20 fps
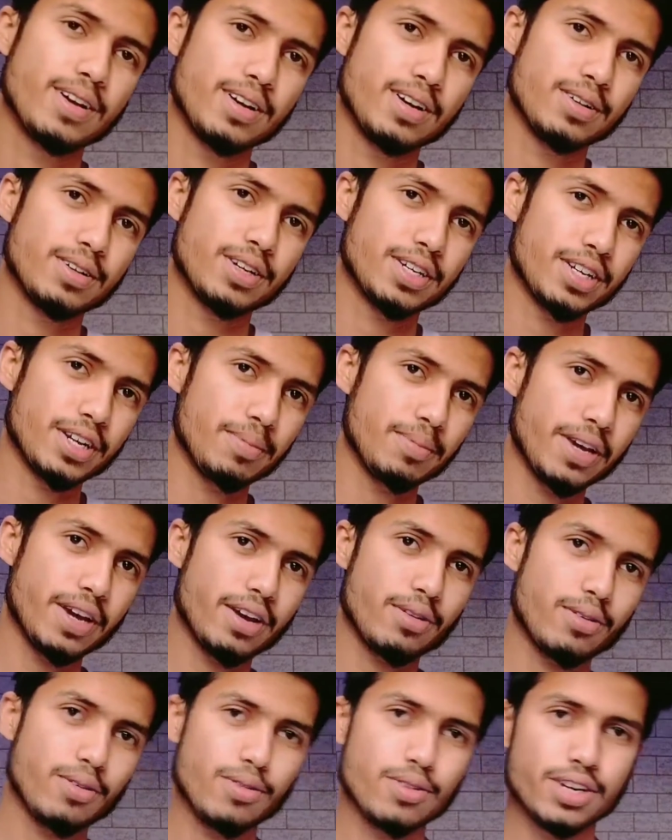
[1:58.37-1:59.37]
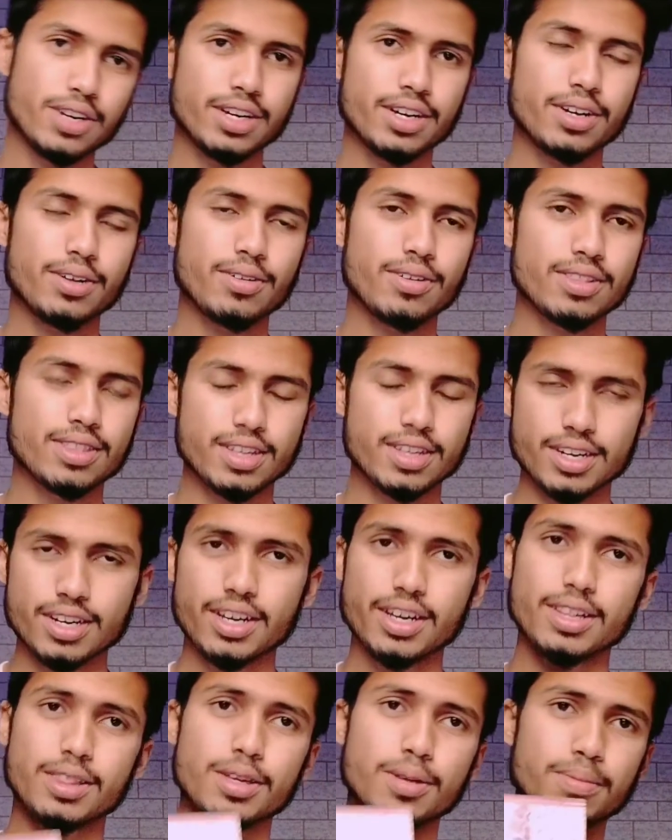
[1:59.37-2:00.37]
uh, written by our own Indian author
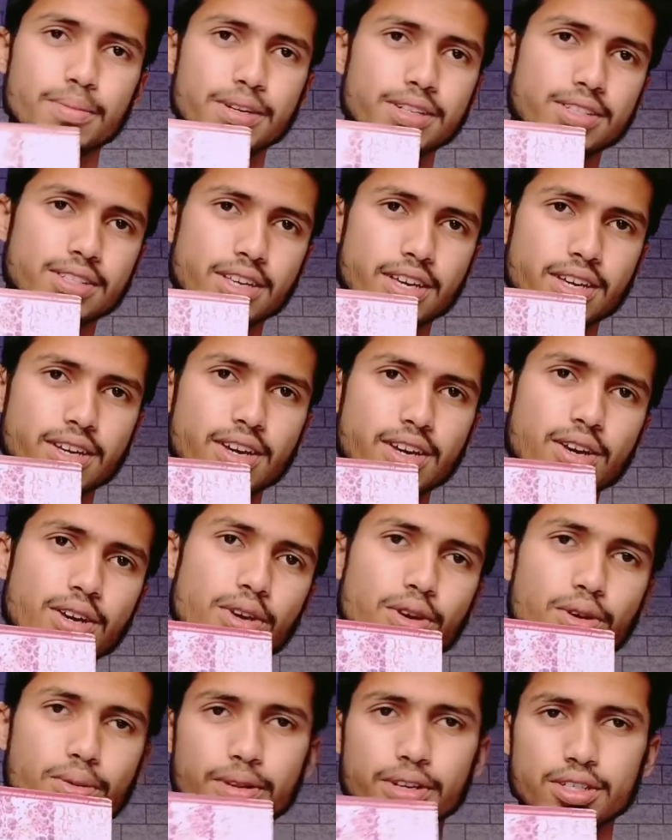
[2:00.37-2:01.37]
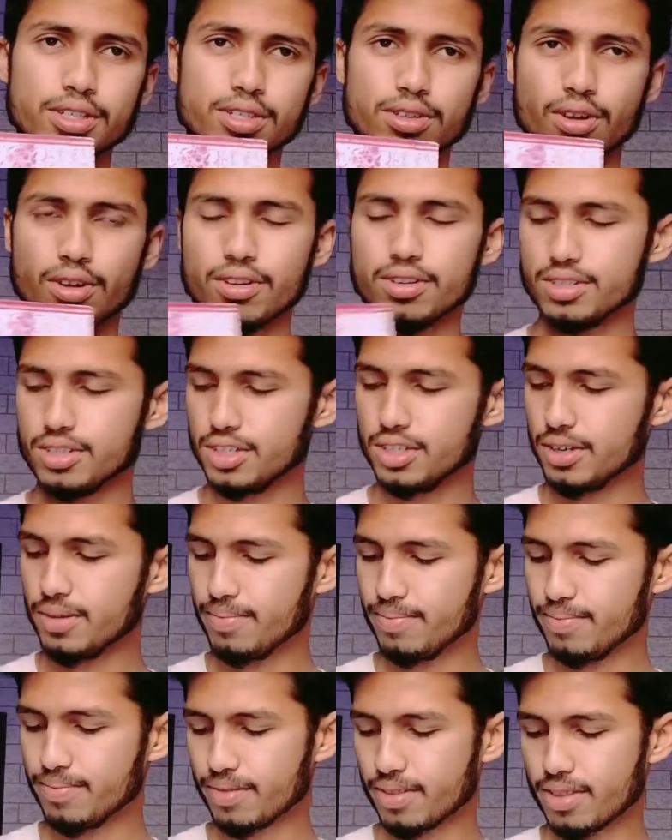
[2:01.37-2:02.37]
Inderbir Singh, Human Histology.